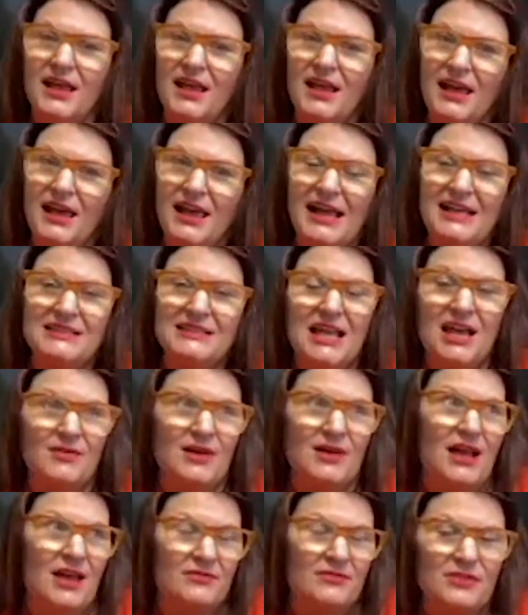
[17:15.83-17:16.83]
hey, I
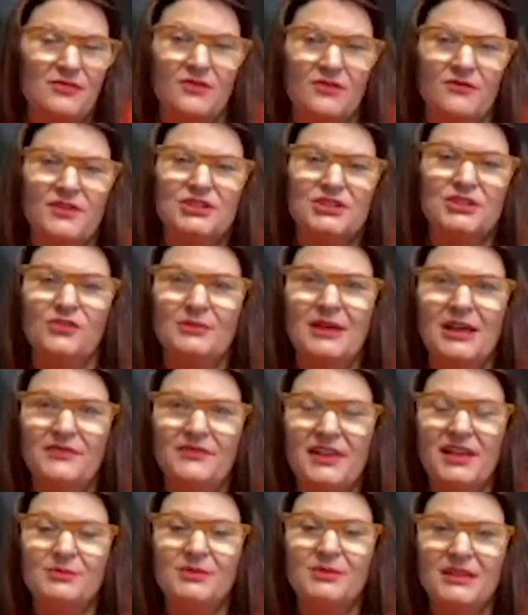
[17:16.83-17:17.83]
have a different vision for my
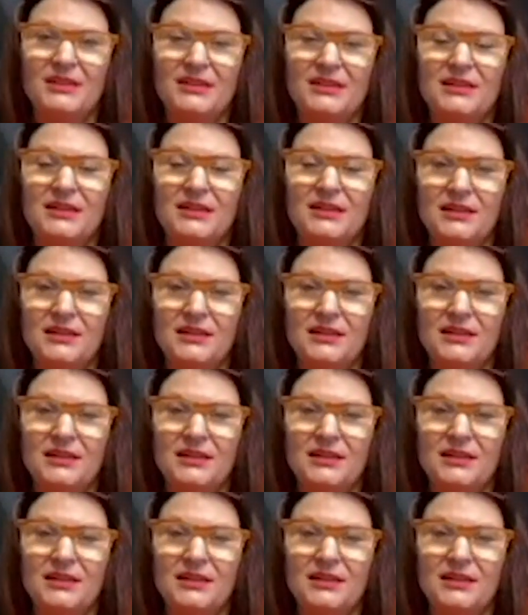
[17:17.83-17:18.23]
family?